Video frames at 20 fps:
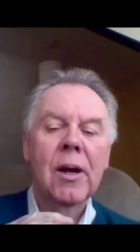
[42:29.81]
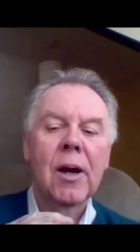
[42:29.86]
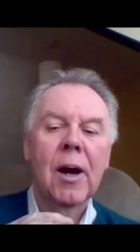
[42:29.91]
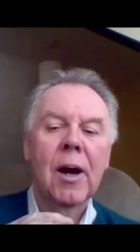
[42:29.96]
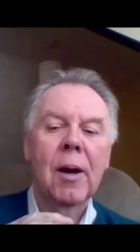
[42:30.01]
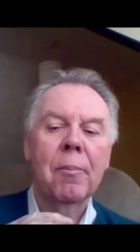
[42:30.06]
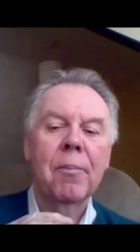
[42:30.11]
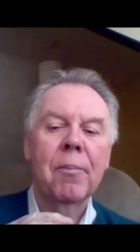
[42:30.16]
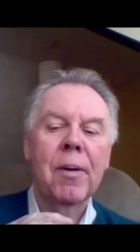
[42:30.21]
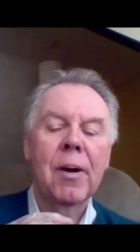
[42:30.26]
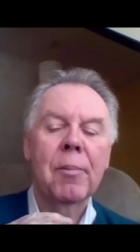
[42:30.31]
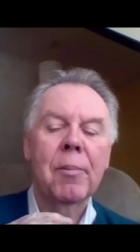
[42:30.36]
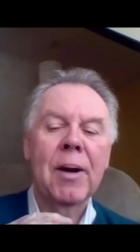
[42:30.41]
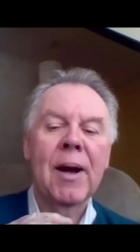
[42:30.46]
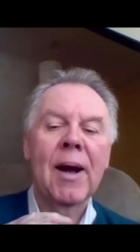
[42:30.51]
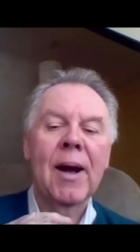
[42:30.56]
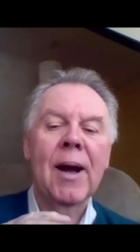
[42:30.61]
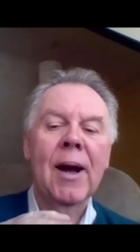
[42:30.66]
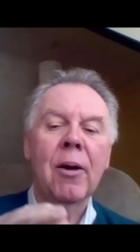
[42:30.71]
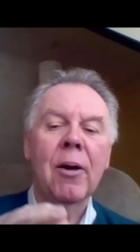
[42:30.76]

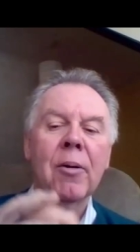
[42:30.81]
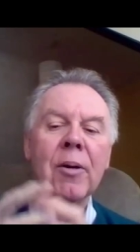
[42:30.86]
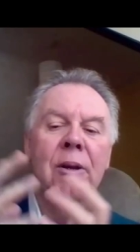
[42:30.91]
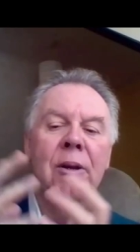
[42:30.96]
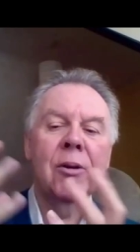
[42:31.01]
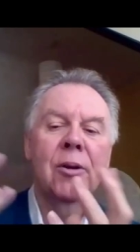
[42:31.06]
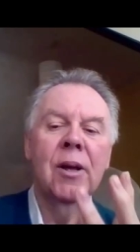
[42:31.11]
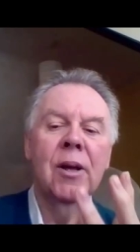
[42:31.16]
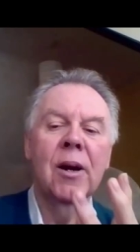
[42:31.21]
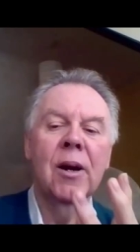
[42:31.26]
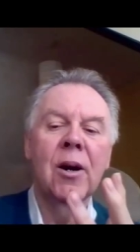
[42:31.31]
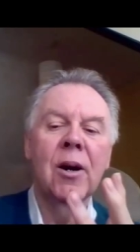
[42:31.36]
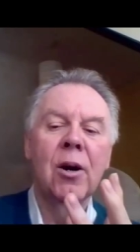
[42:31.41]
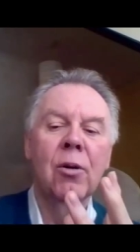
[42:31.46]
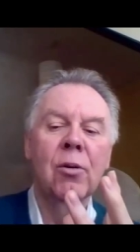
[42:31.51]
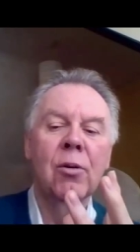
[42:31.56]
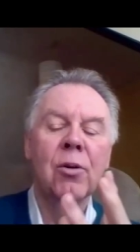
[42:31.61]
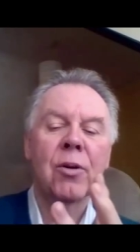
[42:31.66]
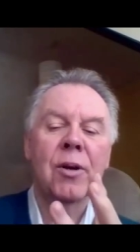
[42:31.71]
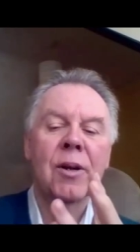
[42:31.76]
about how when you're looking at a
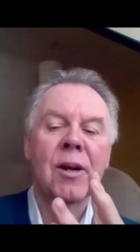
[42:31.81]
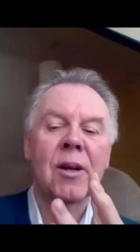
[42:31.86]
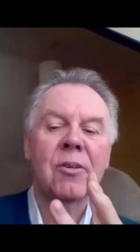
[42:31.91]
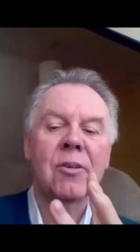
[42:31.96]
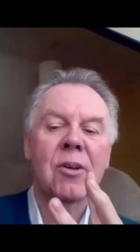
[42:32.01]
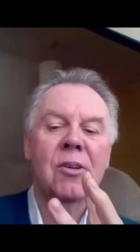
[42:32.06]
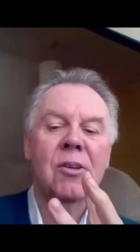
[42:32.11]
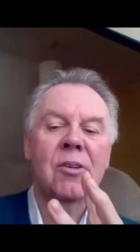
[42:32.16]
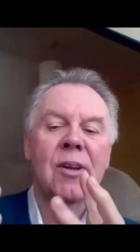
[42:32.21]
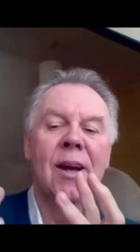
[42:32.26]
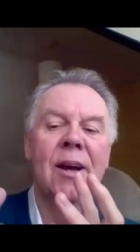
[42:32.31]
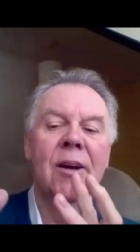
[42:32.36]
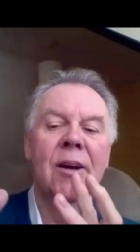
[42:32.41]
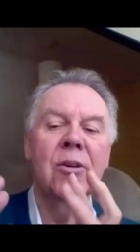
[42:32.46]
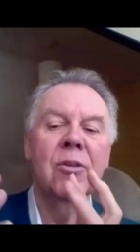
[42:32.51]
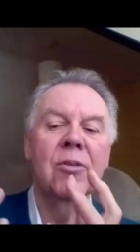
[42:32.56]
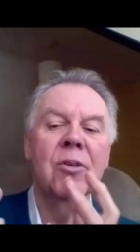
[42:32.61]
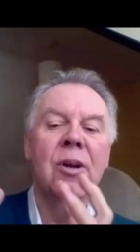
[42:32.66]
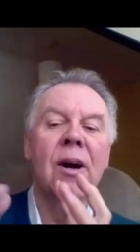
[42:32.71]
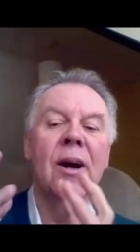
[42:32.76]
whole organization how
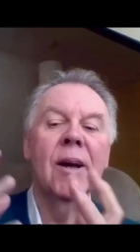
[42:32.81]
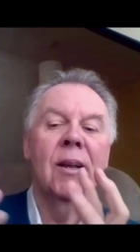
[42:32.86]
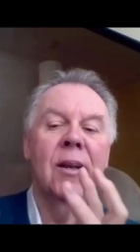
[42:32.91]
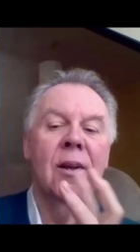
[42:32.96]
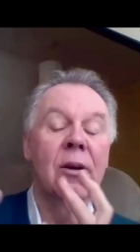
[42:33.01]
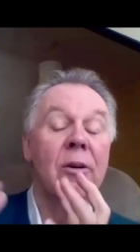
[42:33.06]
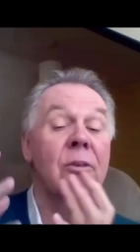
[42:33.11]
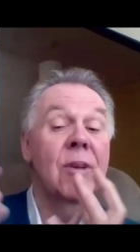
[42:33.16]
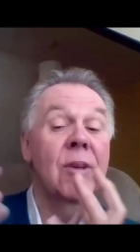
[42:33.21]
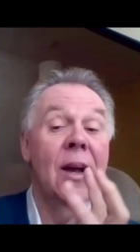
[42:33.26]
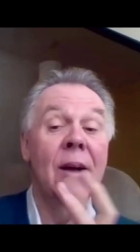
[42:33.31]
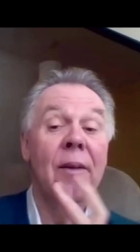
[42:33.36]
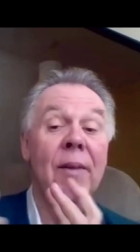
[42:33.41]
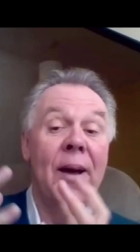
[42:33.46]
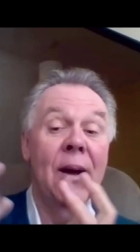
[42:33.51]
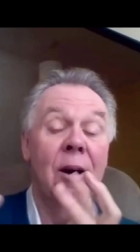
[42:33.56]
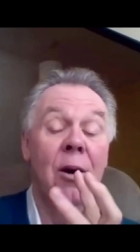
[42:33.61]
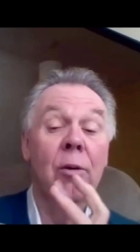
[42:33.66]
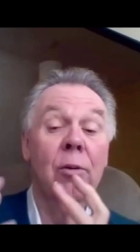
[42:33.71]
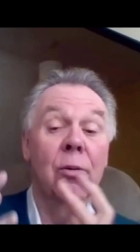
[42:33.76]
you diagnose how
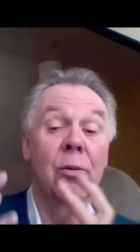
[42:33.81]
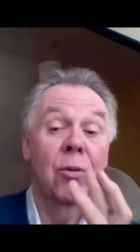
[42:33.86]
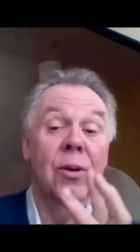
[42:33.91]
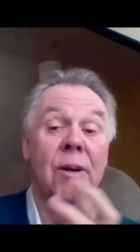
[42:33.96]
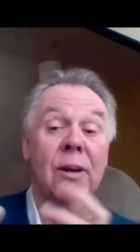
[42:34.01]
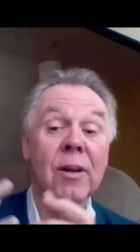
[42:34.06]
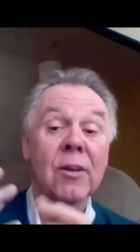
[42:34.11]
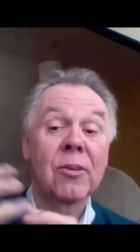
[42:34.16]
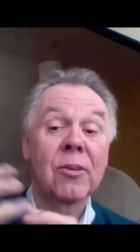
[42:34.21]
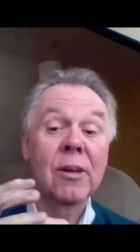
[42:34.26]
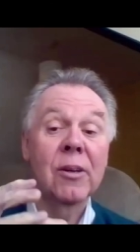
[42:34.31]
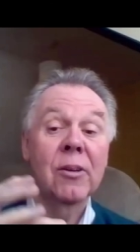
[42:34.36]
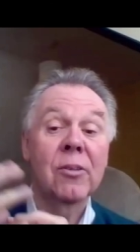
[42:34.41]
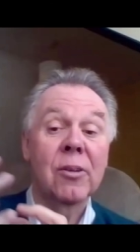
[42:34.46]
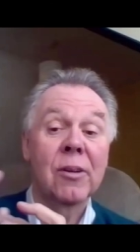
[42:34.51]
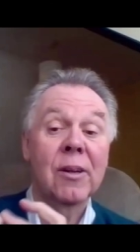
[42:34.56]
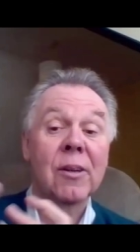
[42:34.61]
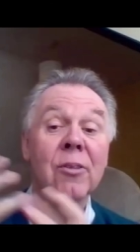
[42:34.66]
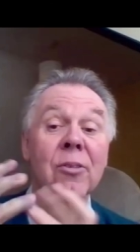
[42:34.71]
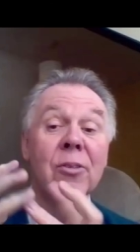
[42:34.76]
that whole
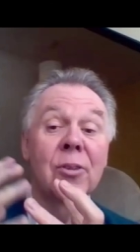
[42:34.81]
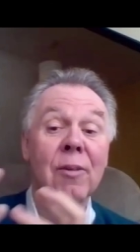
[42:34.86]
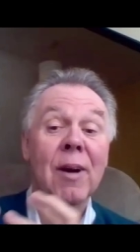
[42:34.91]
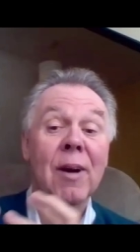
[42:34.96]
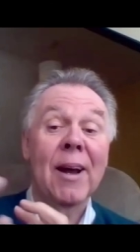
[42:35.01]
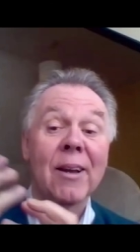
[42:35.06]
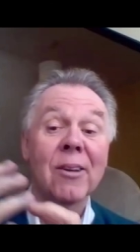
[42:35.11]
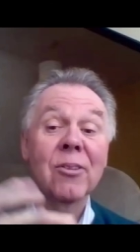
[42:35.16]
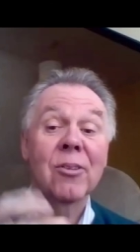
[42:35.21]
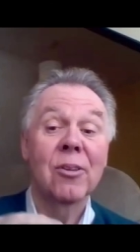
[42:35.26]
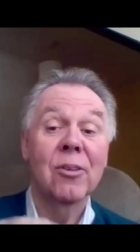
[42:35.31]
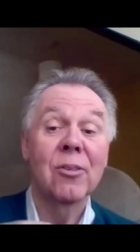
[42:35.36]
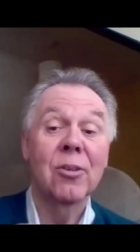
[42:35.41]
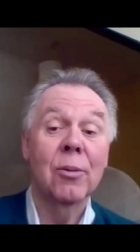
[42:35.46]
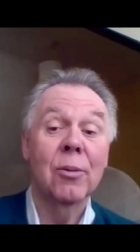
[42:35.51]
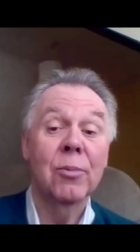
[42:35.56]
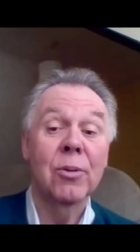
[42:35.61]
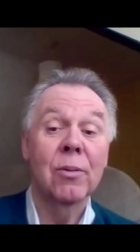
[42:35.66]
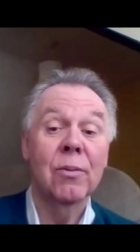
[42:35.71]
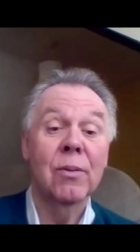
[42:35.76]
organization interacts in
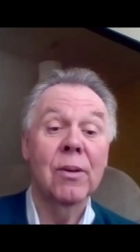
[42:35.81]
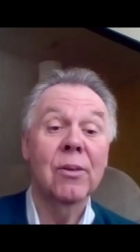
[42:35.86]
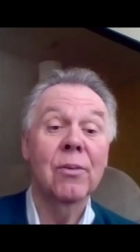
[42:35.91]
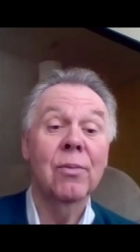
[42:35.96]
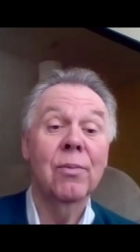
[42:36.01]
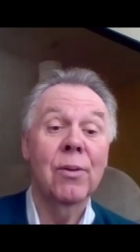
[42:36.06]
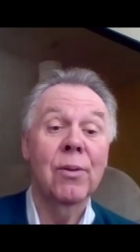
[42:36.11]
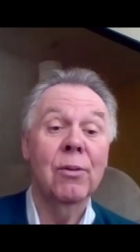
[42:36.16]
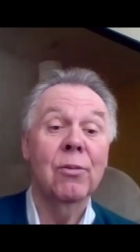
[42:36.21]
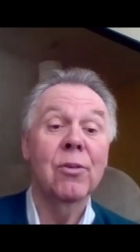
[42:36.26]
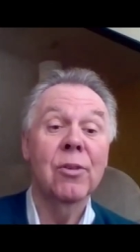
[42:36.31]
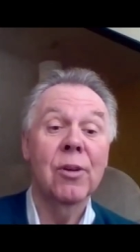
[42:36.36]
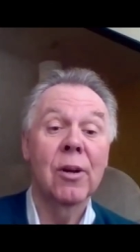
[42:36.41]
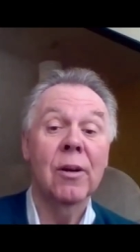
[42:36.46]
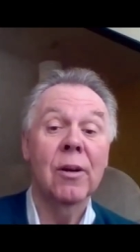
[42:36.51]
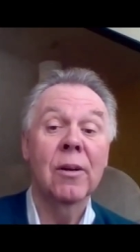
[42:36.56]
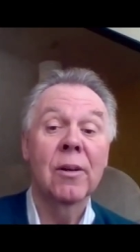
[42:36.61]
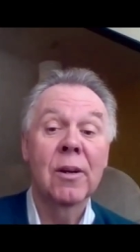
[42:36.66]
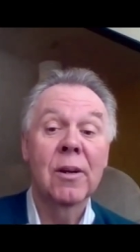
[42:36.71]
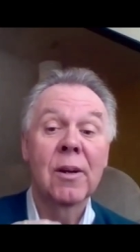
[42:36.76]
terms of its
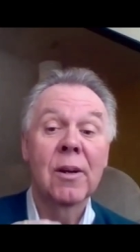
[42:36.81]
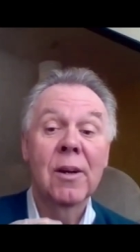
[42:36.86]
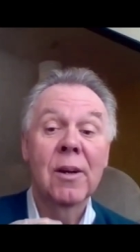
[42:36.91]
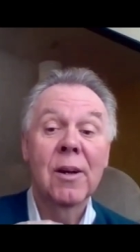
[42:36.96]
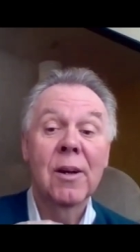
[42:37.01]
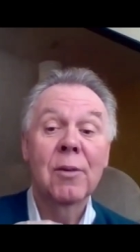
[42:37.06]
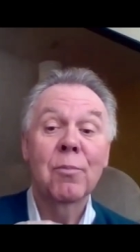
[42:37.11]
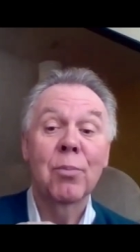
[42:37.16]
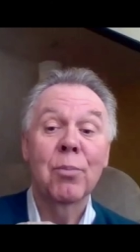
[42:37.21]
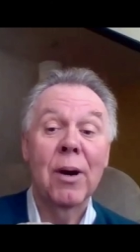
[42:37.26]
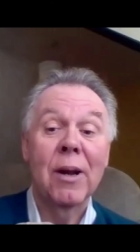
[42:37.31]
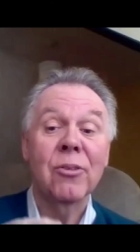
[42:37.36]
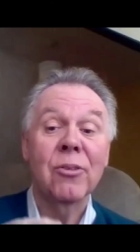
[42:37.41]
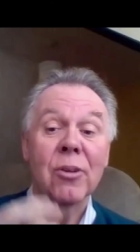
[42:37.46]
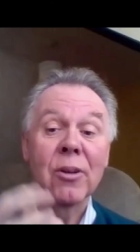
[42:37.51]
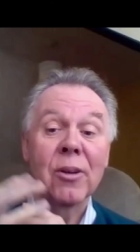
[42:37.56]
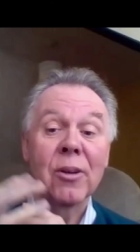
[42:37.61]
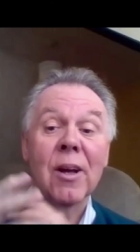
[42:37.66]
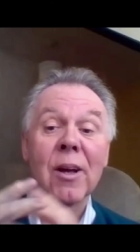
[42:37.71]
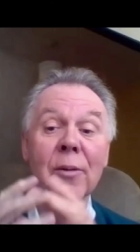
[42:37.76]
future
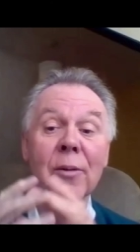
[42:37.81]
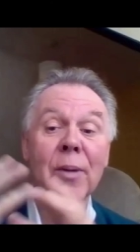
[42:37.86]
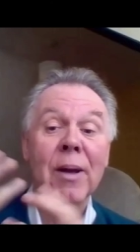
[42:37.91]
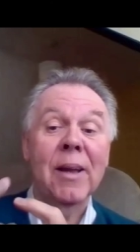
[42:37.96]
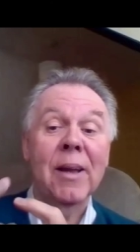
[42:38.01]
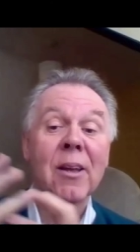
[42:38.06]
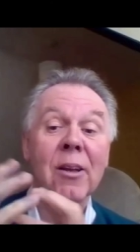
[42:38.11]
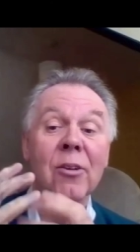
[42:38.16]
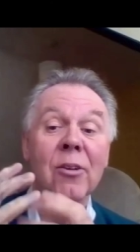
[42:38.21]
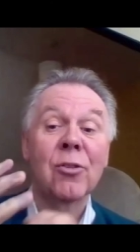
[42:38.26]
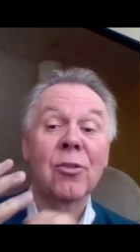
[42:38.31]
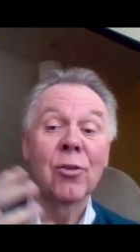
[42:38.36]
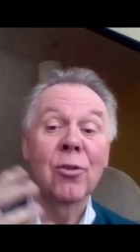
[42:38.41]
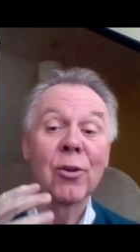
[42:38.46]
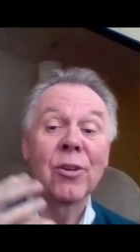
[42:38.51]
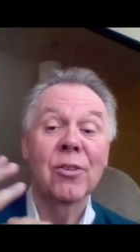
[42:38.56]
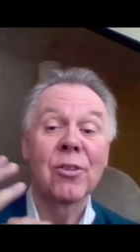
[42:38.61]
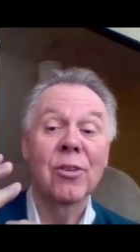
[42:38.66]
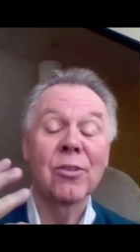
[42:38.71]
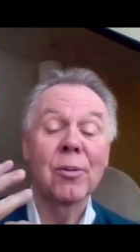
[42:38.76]
present and making
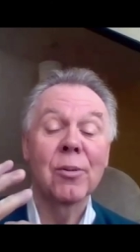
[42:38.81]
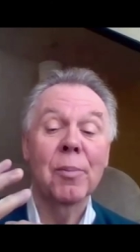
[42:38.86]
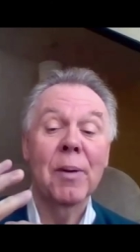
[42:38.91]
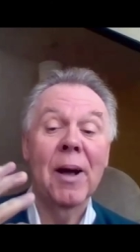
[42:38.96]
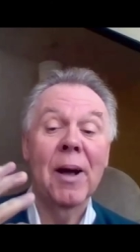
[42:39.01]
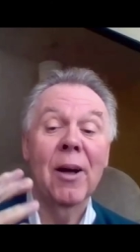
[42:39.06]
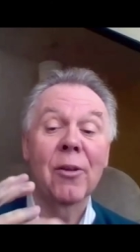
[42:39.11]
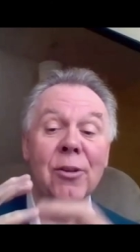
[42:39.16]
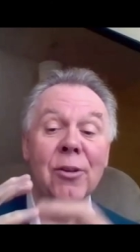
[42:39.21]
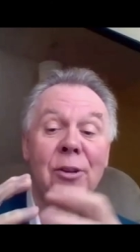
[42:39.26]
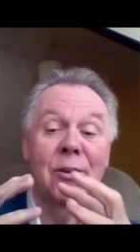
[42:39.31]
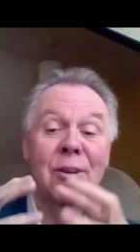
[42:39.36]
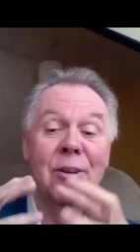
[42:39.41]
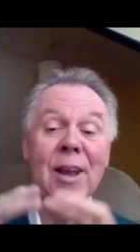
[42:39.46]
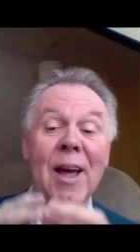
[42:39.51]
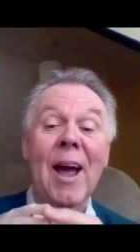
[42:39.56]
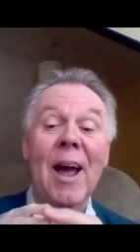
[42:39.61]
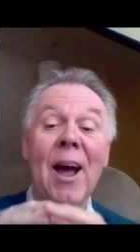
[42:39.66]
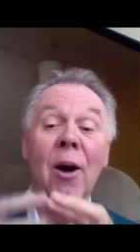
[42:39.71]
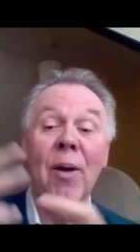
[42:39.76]
choices about the
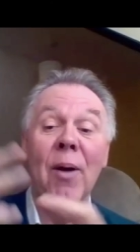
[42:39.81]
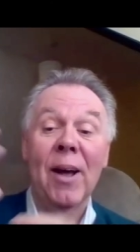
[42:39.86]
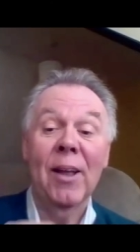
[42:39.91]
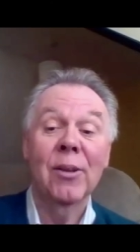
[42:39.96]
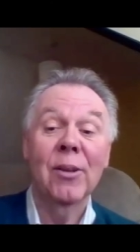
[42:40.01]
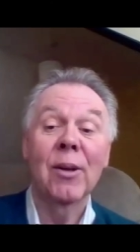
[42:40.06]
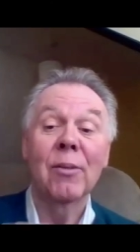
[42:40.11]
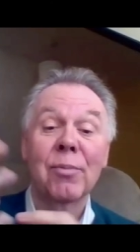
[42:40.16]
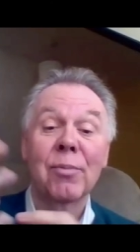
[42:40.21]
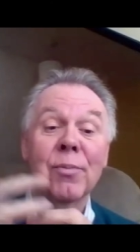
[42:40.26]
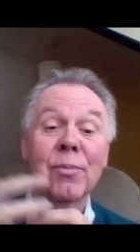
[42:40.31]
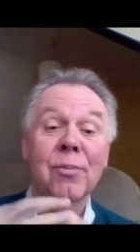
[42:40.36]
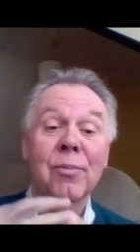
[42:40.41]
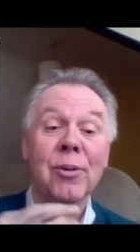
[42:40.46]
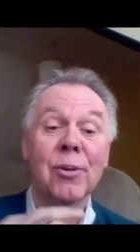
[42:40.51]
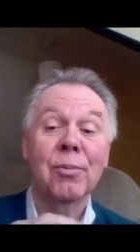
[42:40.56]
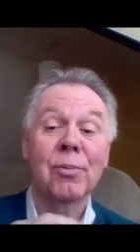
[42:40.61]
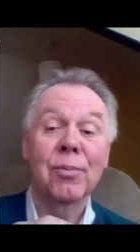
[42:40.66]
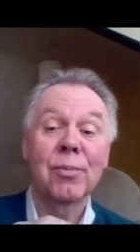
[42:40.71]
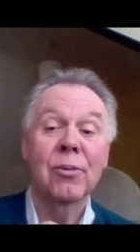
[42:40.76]
now and the,
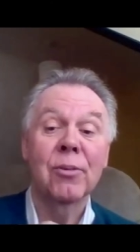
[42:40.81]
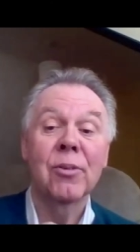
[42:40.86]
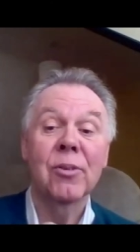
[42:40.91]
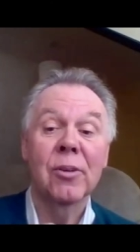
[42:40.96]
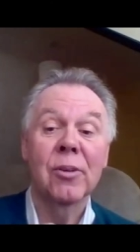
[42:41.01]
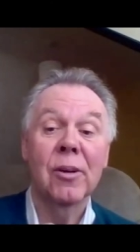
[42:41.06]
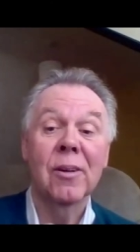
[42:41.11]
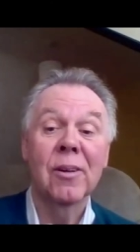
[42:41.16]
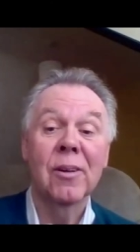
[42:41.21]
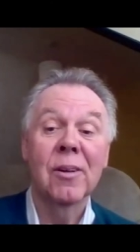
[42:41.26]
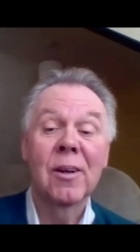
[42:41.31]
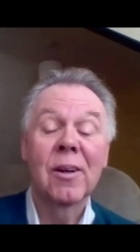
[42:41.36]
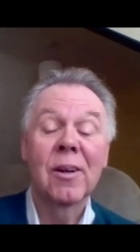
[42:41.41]
the future